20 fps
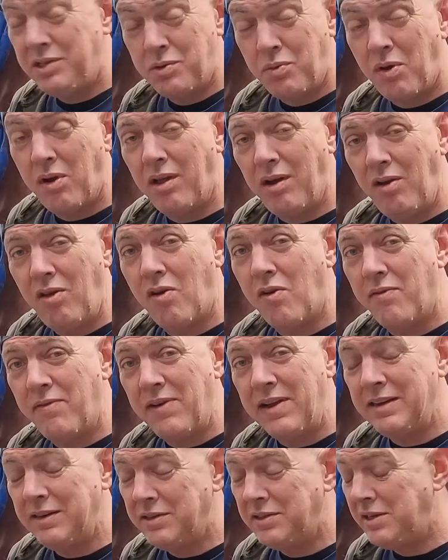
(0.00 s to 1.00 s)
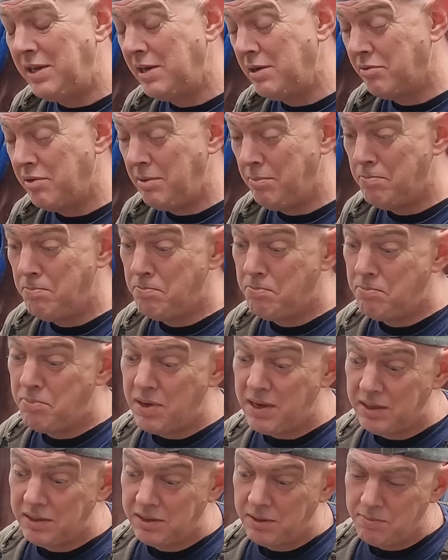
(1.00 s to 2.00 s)
quite a lot of ancillary
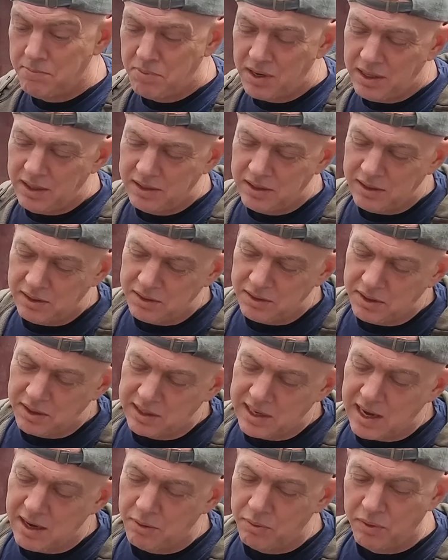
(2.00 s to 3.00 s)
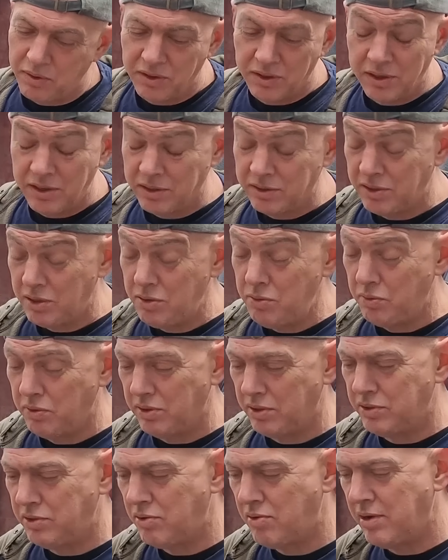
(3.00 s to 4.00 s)
bits and pieces to go on, and I do want
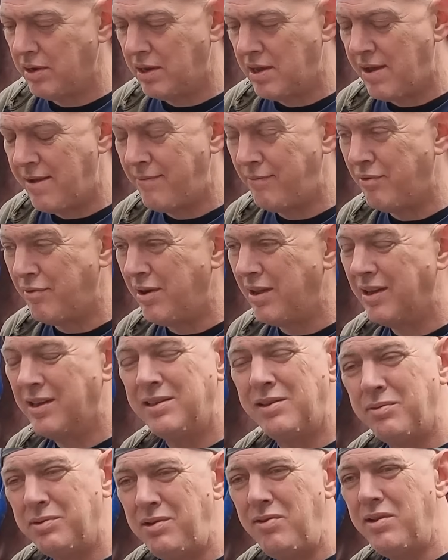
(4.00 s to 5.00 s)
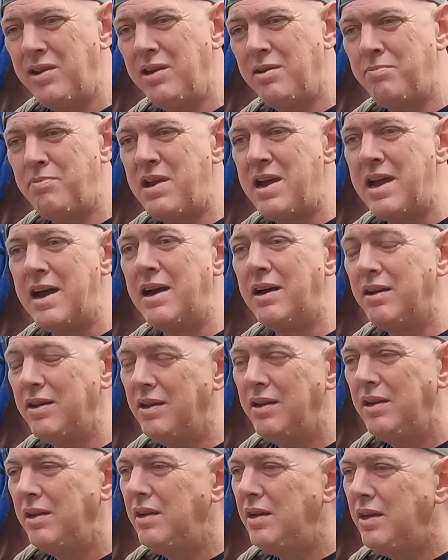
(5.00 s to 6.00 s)
to try and cover it, because I was looking about,
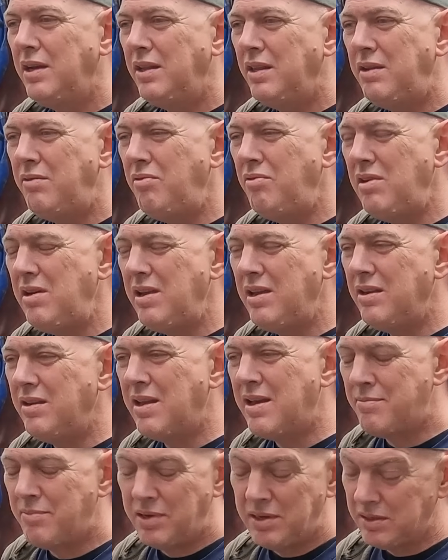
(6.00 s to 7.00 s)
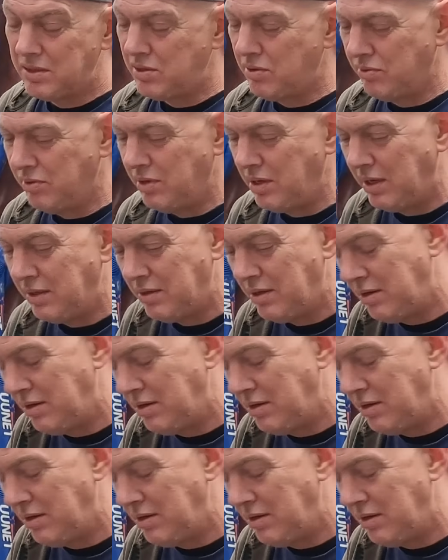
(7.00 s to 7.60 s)
there really ain't that much on